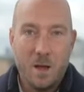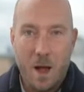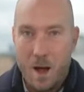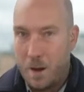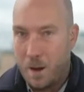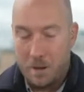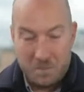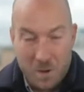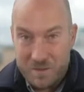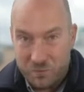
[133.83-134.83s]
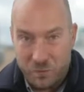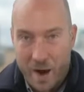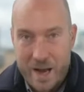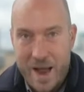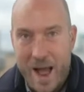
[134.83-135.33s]

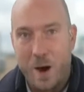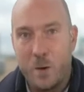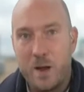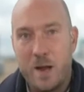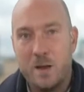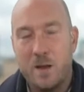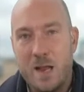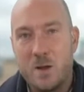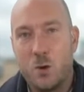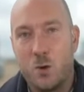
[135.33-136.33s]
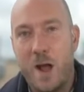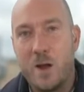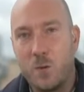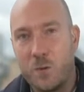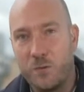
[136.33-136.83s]
right now in
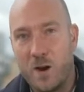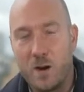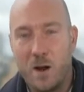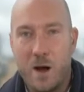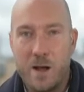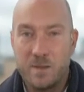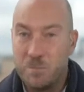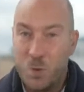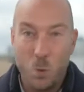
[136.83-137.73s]
Ukraine on the front lines.